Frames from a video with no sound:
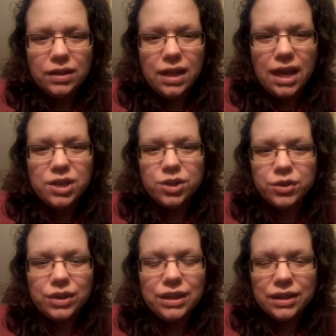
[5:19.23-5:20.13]
and
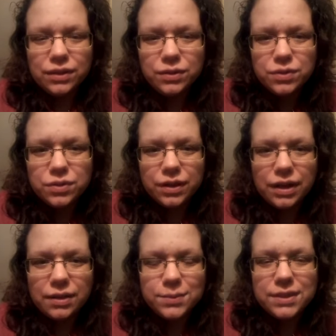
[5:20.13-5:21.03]
your guilt
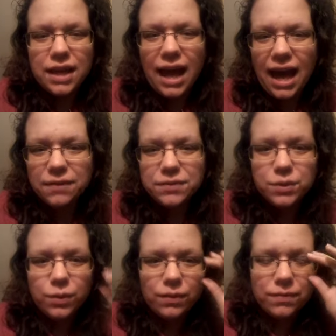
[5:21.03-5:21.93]
trips have to
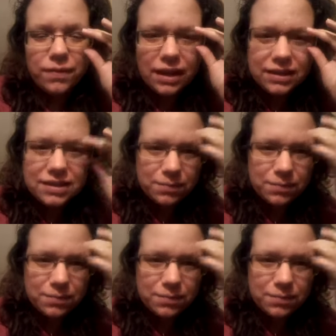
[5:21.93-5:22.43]
affect